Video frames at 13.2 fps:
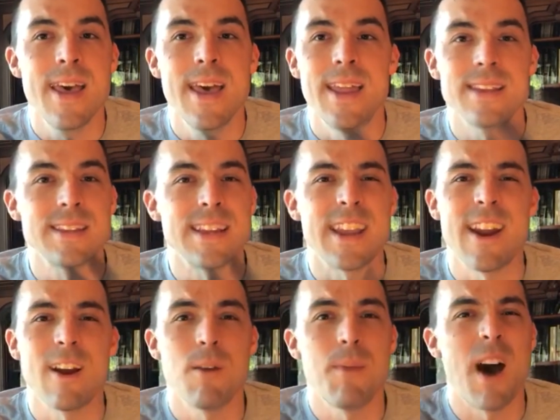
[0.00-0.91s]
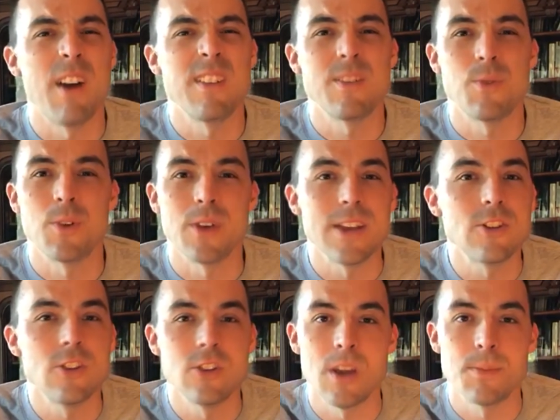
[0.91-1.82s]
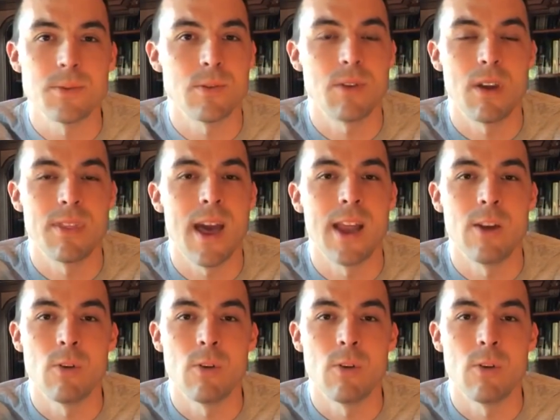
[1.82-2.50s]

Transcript: It doesn't care about relationships or anything like that.